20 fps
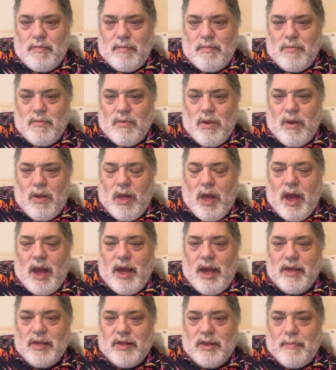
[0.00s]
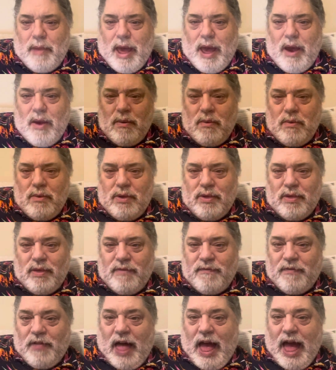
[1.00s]
realized about was the
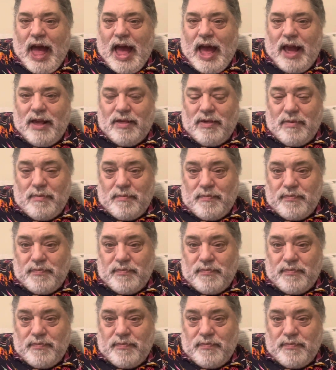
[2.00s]
flags.